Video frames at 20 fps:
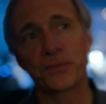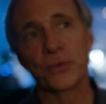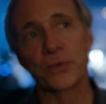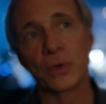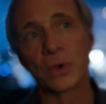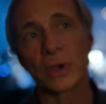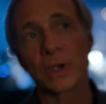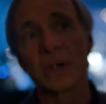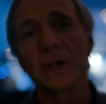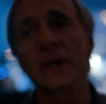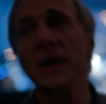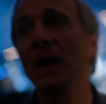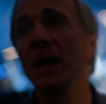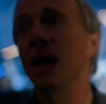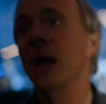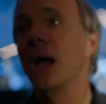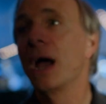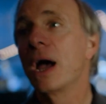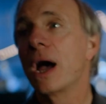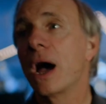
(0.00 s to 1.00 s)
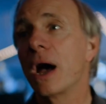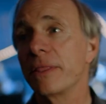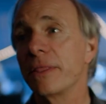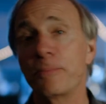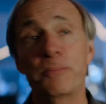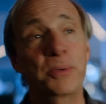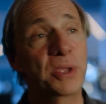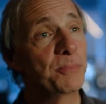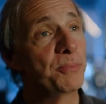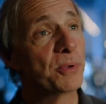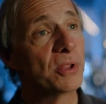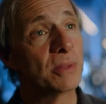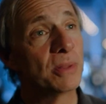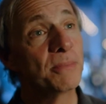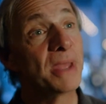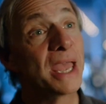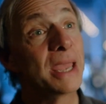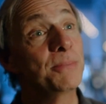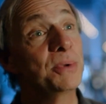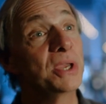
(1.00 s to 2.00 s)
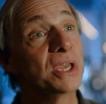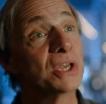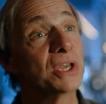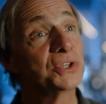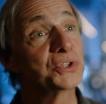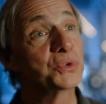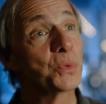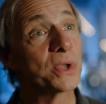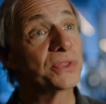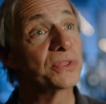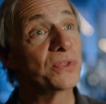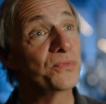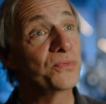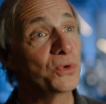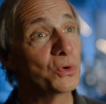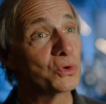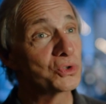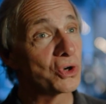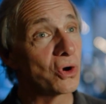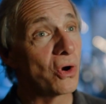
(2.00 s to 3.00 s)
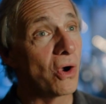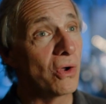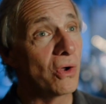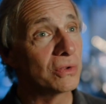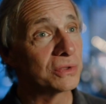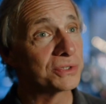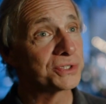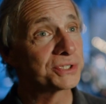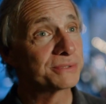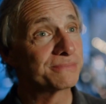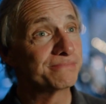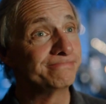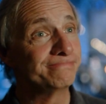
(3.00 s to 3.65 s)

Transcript: For other people, maybe it's what the future holds.